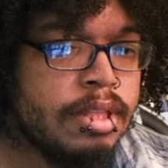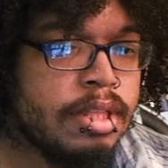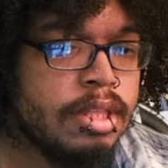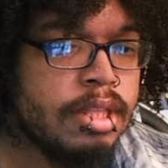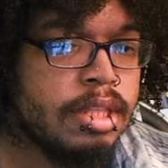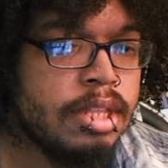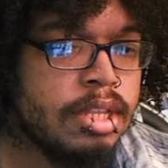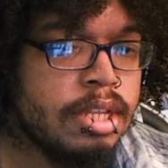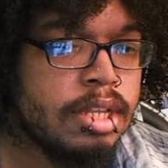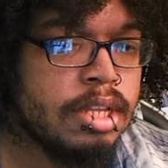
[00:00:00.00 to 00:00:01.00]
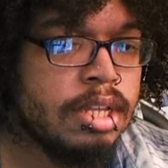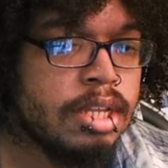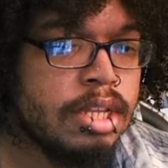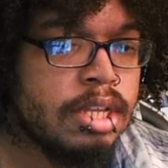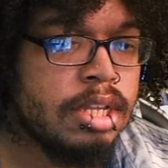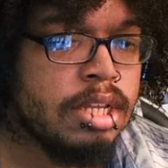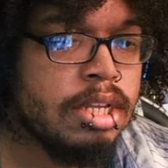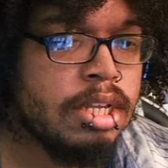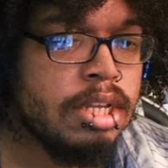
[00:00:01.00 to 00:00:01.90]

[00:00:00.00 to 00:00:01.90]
Nothing is said.